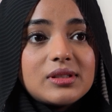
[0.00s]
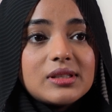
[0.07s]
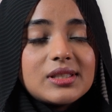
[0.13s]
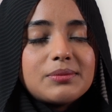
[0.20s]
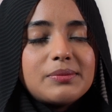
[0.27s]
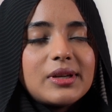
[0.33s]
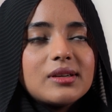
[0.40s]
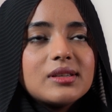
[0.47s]
this
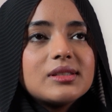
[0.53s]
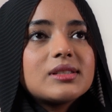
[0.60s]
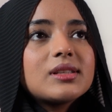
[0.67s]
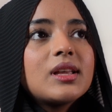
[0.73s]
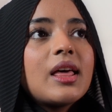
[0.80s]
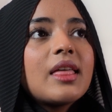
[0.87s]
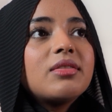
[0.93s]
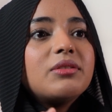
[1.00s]
because
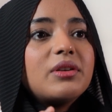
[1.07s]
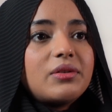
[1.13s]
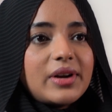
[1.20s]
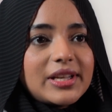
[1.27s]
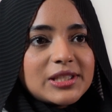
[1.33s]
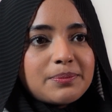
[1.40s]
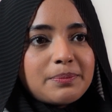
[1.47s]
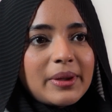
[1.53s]
the
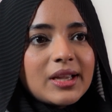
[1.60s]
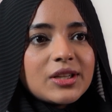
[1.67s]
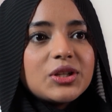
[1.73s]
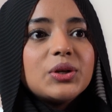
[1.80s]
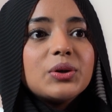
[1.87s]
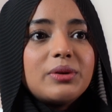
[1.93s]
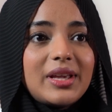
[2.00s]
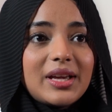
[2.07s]
respect
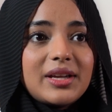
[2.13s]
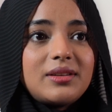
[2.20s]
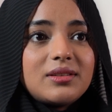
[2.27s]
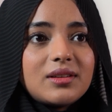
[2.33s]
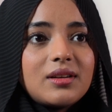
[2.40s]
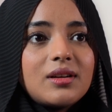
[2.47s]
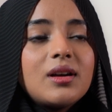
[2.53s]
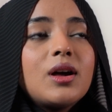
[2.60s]
you get
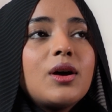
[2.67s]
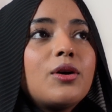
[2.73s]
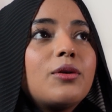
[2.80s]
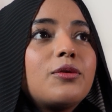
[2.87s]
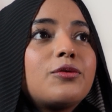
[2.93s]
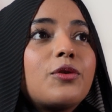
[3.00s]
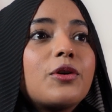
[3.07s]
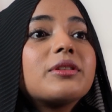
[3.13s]

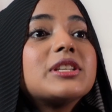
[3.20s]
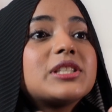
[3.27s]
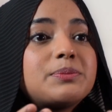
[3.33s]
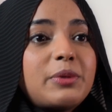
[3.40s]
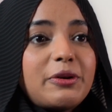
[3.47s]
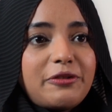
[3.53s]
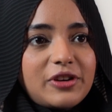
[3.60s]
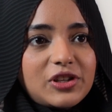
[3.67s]
for this
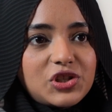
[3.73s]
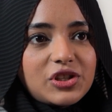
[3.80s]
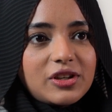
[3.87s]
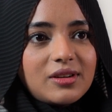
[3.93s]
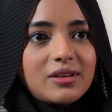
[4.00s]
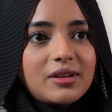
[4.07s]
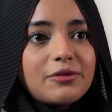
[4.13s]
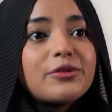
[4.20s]

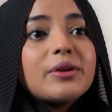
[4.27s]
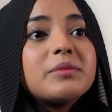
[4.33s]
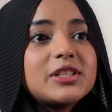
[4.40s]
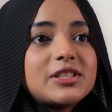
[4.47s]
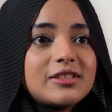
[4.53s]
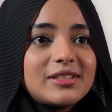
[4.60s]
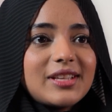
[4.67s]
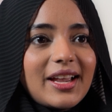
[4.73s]
profession from the
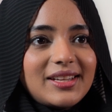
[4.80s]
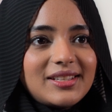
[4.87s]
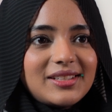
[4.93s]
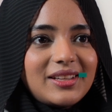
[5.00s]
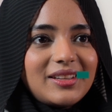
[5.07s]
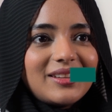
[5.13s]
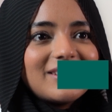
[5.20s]
society.